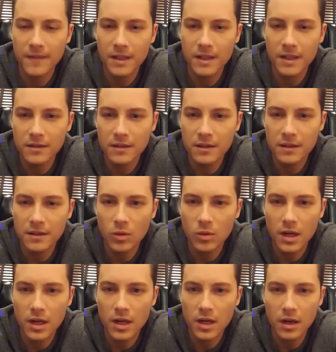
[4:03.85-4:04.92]
Let's see,
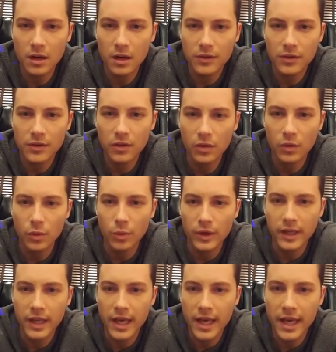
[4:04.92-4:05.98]
what else do
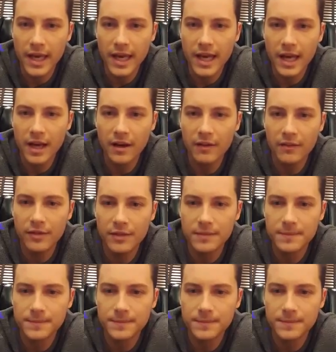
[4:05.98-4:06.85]
we have?